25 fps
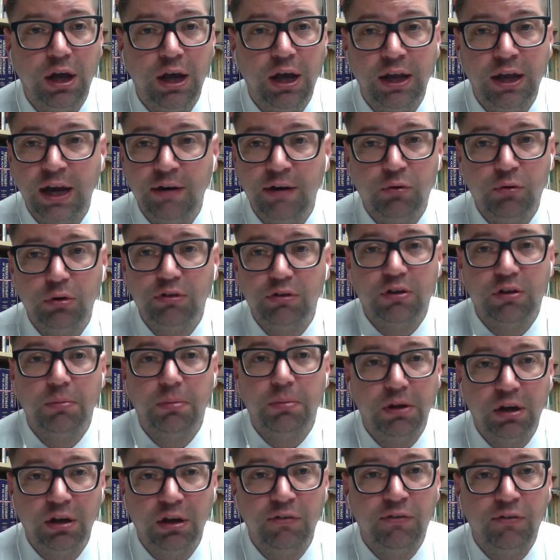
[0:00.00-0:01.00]
And everyone's
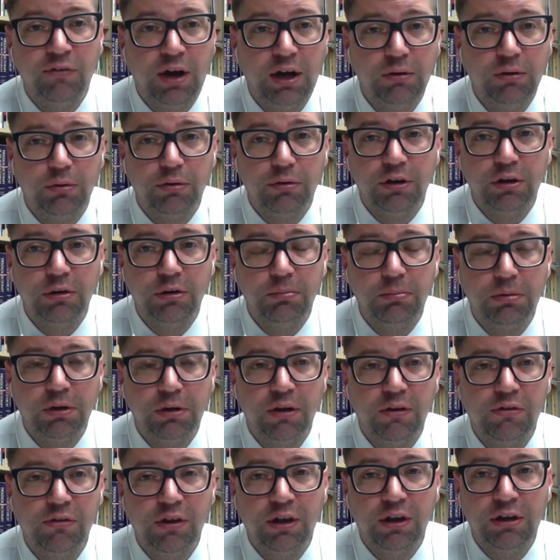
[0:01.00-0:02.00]
completely fine with it,
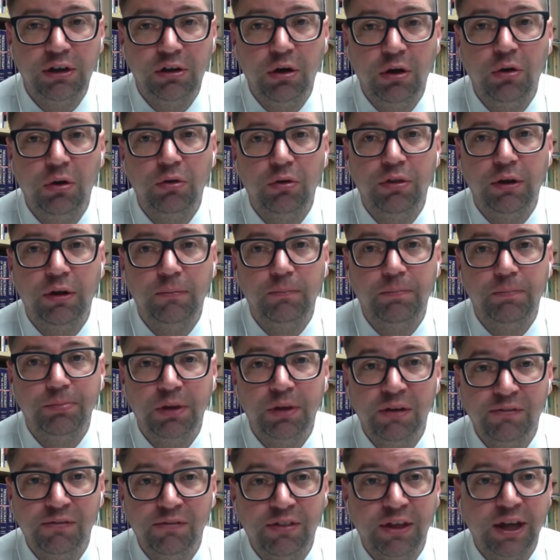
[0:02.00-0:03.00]
because they know that
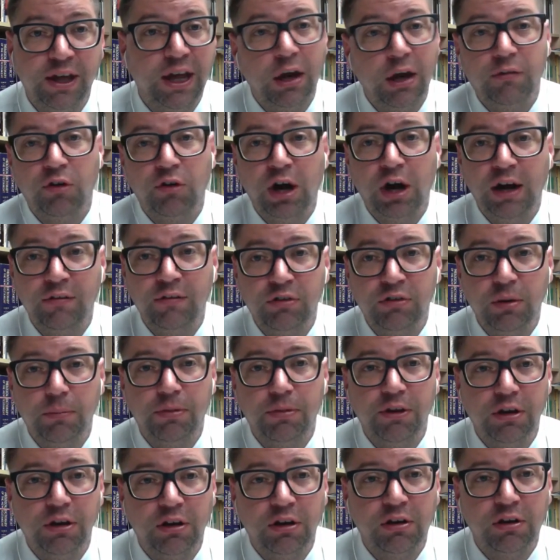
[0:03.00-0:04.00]
if they ever have
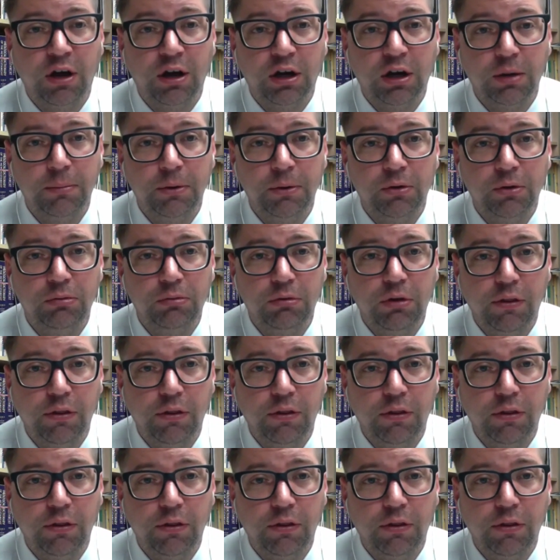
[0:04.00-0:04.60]
something to talk about,